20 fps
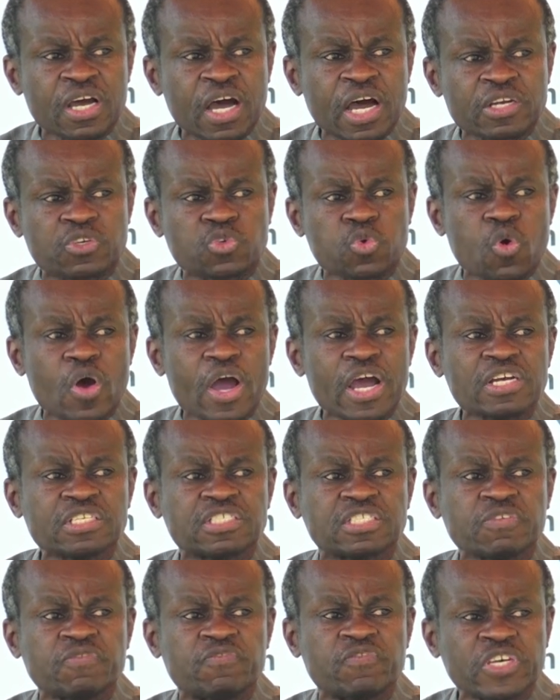at
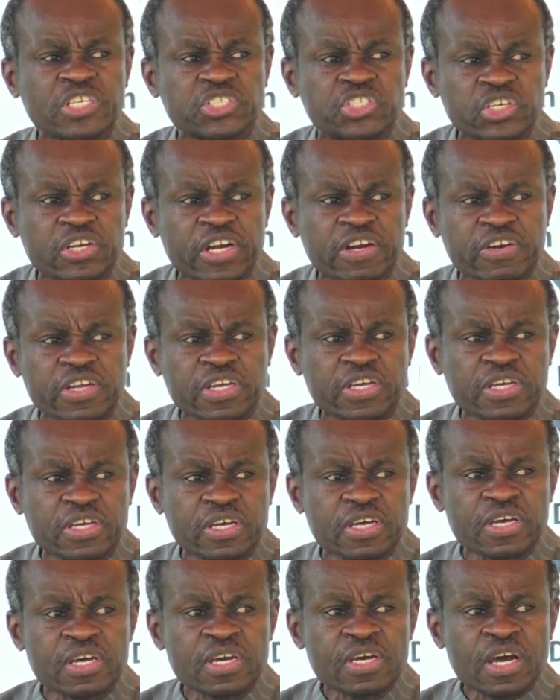once visionary,